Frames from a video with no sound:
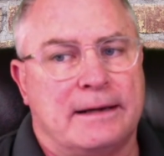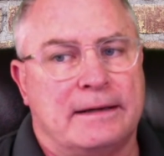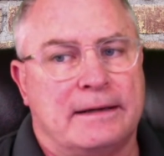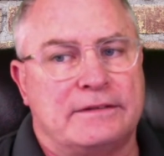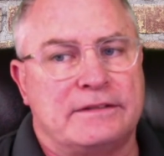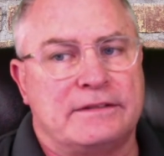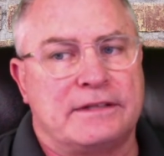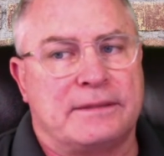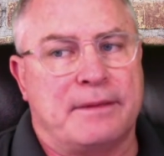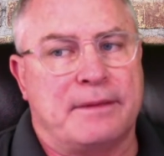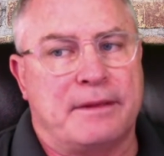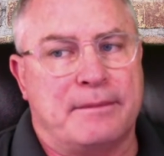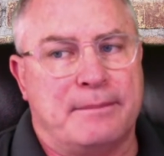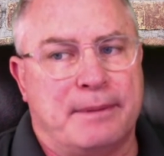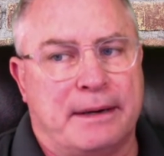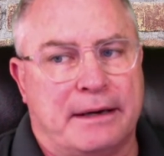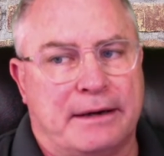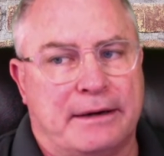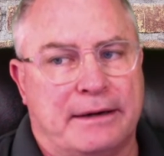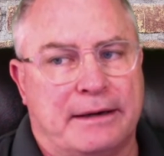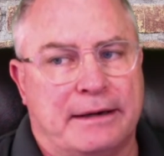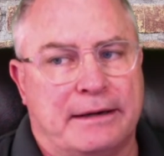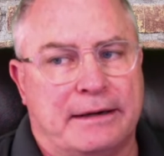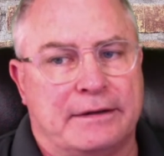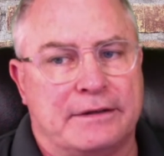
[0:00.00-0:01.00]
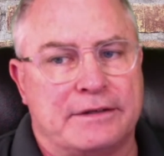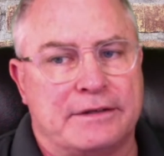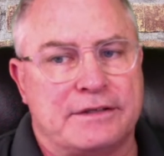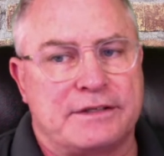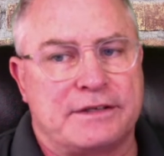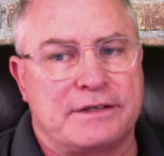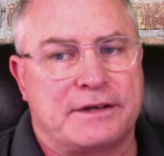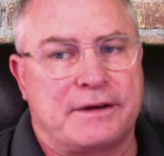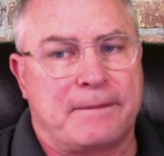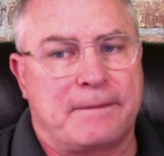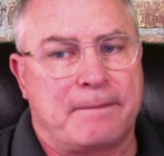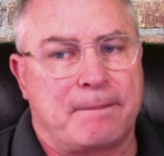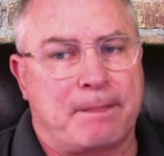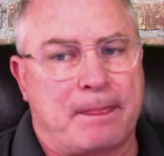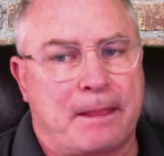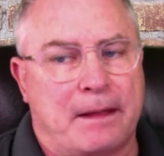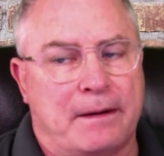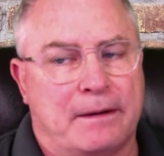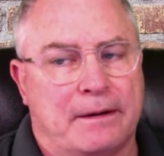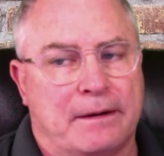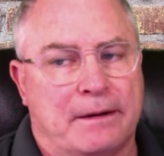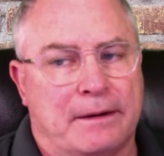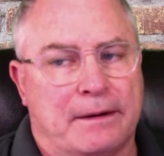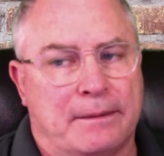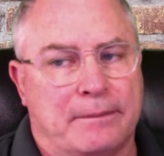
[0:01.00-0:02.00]
some of the barriers
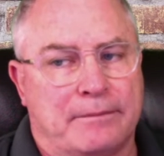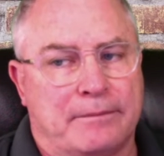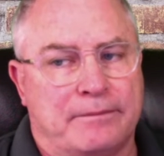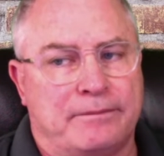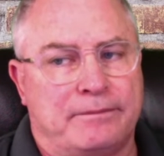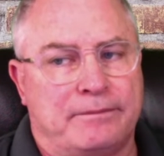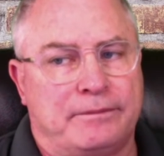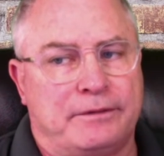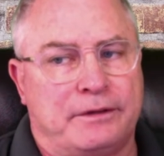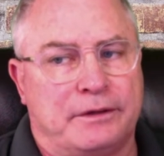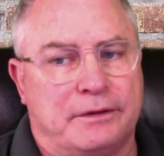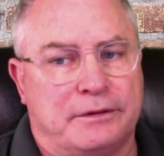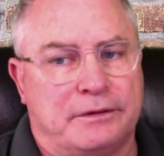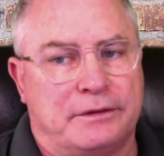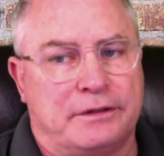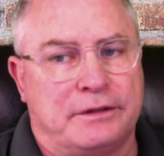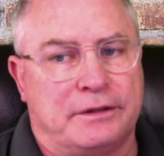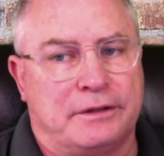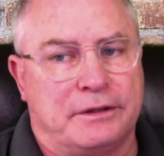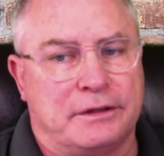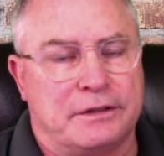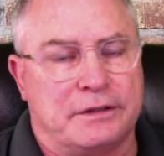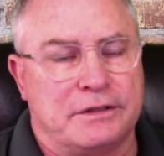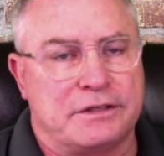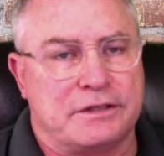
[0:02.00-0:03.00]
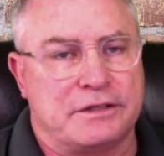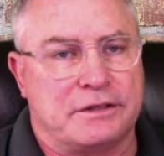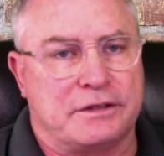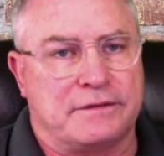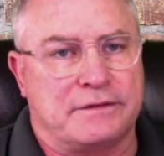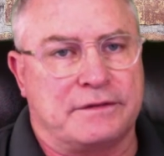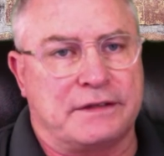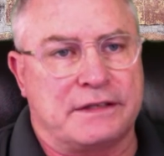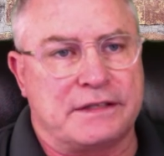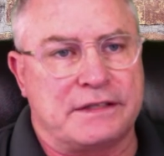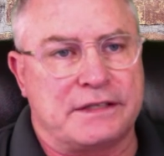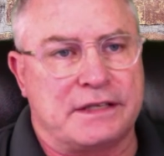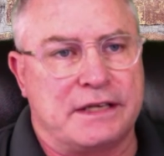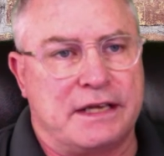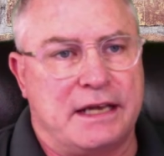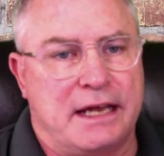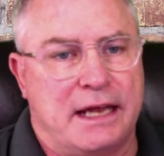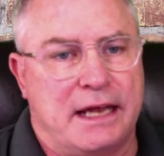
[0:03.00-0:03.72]
to good service.